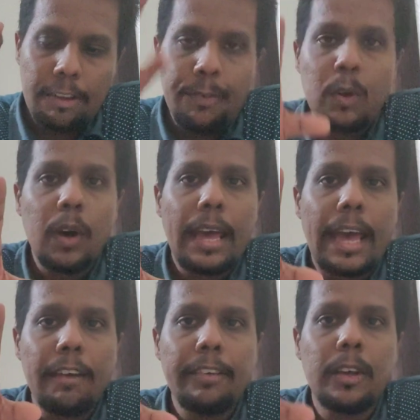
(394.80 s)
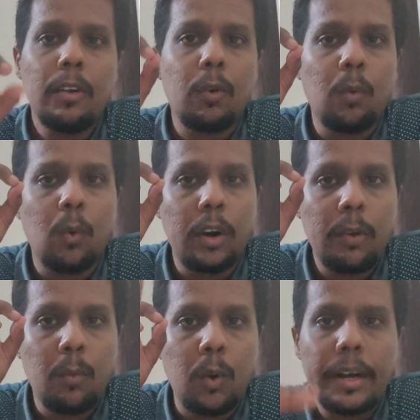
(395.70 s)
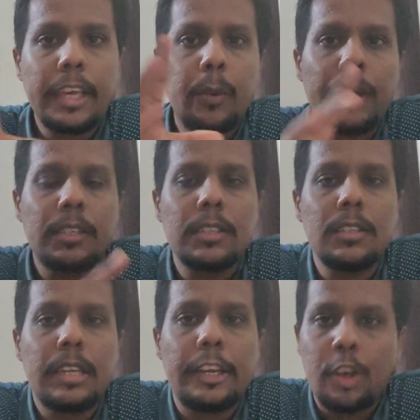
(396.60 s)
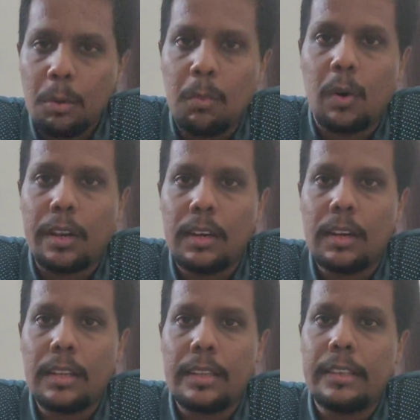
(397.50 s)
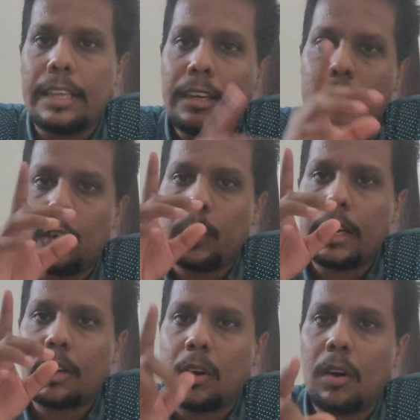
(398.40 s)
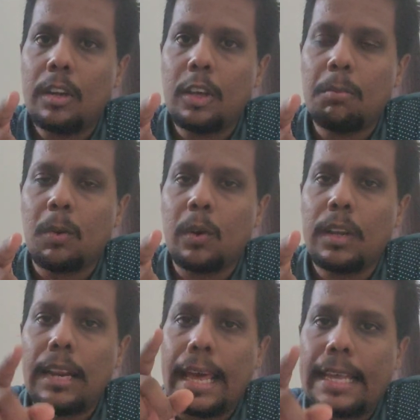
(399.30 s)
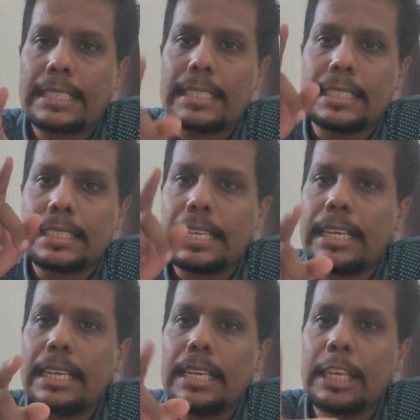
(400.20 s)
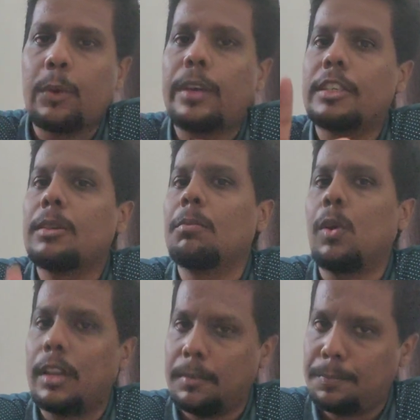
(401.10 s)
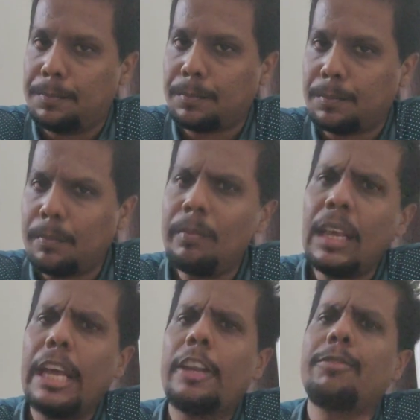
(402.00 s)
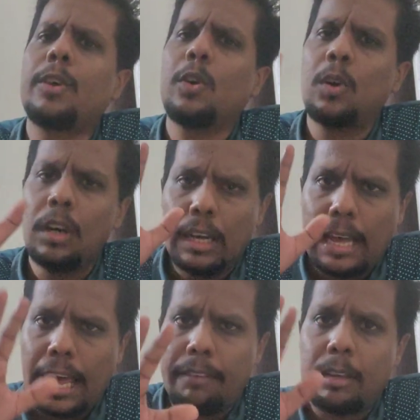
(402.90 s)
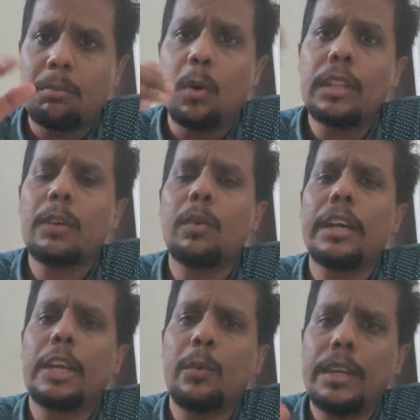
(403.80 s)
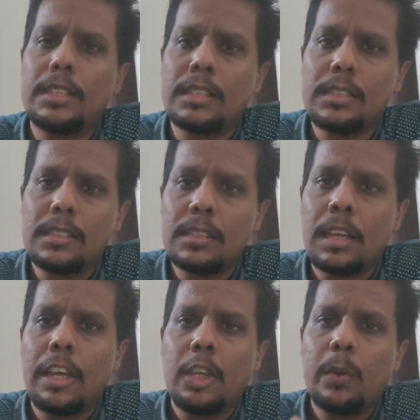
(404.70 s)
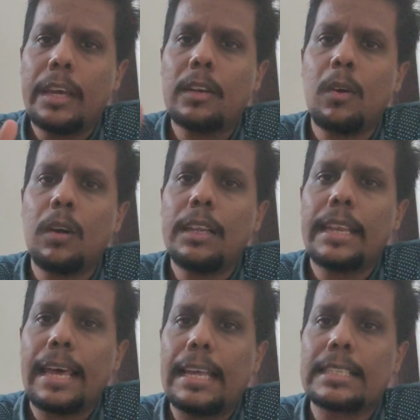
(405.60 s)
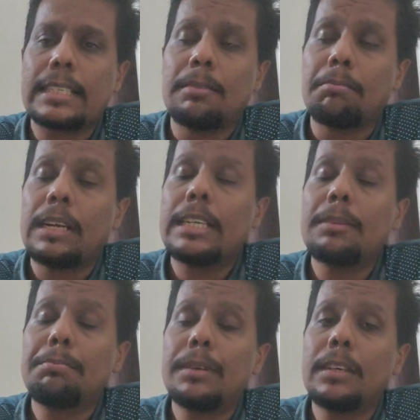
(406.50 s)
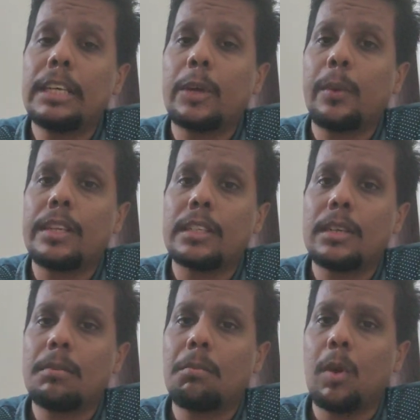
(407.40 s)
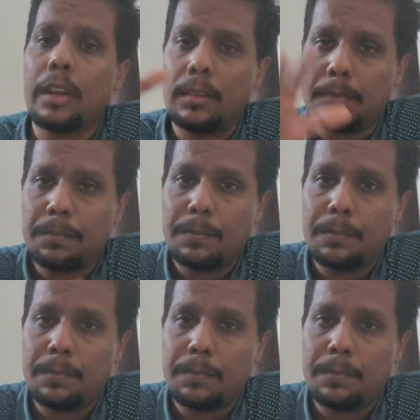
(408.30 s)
If you are having only one equation in your model, then you can call your model as a single equation model. And if you're having more than one equations, you can call it as a multiple equation model.